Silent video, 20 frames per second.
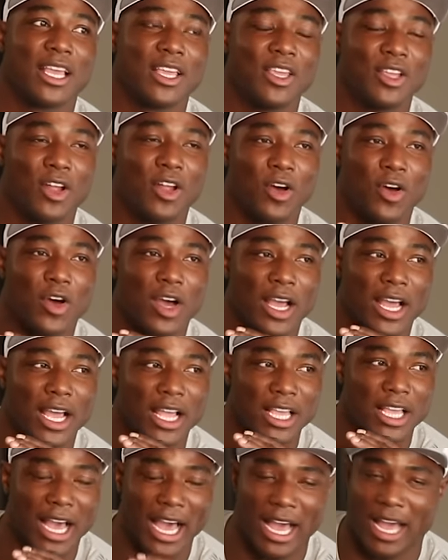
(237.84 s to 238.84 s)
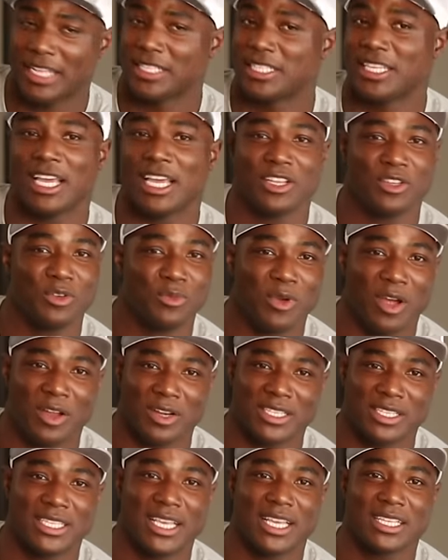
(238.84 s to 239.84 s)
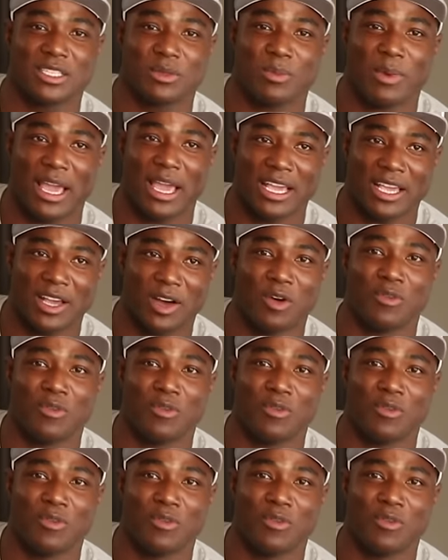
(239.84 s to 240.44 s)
You know, I said you brought the sexy back in